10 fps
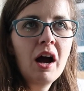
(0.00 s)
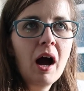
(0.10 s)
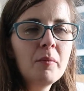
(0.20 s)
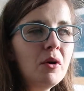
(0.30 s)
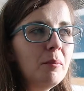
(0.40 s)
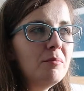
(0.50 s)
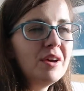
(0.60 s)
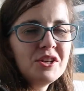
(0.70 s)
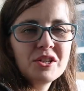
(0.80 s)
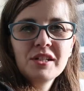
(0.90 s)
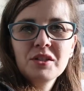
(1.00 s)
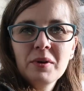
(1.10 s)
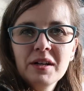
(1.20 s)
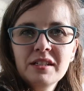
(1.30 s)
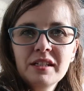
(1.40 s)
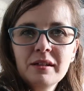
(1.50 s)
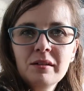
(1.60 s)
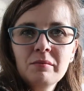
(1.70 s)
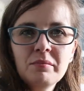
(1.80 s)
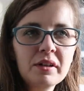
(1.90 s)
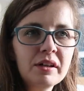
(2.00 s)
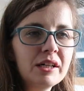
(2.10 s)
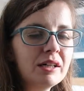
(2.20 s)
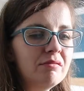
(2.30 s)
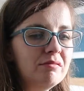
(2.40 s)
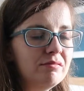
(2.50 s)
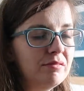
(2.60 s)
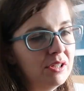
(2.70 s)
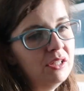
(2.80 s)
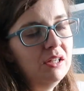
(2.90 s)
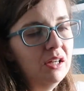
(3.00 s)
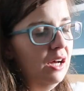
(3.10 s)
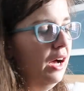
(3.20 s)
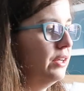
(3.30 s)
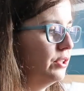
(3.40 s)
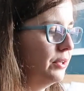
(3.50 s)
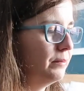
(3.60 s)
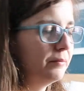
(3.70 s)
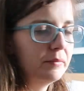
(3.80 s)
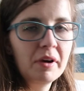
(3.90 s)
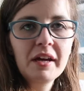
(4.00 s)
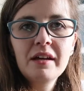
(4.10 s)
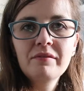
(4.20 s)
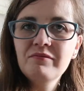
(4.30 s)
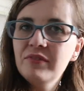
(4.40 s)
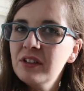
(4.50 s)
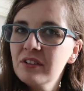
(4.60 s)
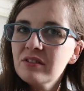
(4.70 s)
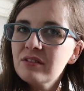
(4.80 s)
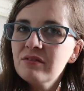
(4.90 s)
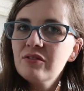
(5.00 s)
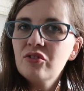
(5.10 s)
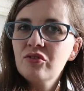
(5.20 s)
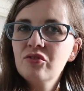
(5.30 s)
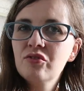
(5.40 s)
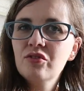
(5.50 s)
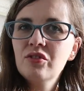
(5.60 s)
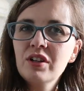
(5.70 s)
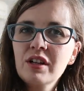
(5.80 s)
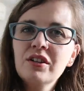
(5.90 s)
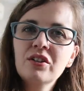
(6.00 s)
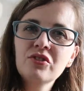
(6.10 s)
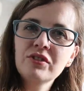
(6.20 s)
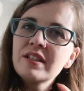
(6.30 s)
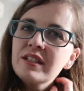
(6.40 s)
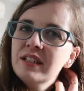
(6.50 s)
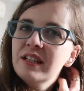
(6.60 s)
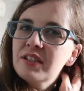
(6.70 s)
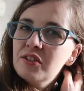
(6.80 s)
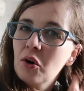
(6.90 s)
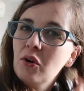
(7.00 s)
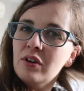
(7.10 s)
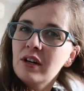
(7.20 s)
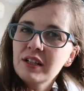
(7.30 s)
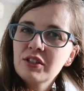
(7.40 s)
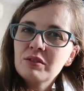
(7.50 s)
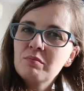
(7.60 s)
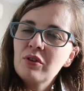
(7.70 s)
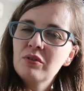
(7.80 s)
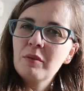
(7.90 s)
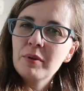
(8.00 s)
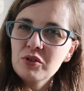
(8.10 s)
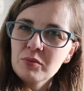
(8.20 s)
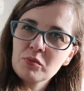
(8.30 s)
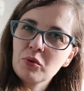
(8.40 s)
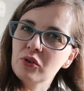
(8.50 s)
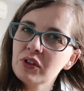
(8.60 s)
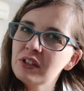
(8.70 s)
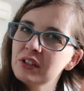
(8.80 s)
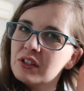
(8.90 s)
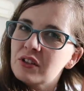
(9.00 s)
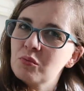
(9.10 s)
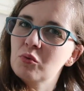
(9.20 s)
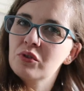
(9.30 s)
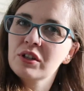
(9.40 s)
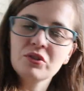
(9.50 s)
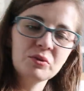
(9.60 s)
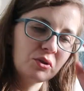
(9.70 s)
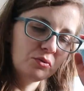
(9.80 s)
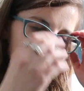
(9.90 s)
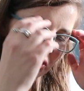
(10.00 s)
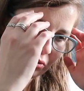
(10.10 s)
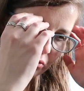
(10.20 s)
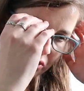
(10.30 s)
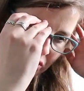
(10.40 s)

I'm not majorly sweaty, but I don't know. My hair feels like greasy. It's not. I just put a bit too much product in it this morning, so I don't know.